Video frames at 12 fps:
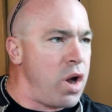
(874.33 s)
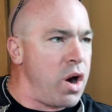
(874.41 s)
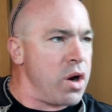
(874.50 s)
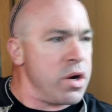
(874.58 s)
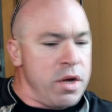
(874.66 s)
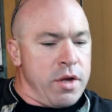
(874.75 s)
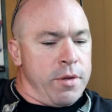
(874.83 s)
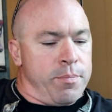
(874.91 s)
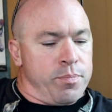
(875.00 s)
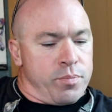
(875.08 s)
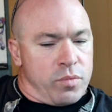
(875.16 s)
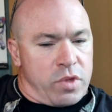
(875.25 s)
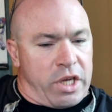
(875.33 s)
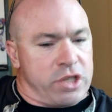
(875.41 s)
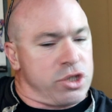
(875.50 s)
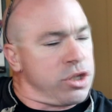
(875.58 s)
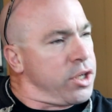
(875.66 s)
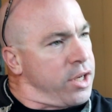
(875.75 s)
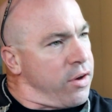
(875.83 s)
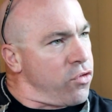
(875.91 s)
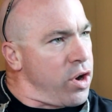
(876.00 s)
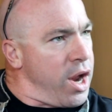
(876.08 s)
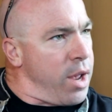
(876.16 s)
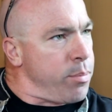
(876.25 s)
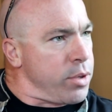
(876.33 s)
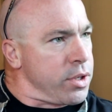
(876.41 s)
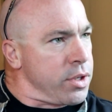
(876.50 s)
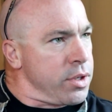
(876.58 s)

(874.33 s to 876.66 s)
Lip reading: are, that should have never happened.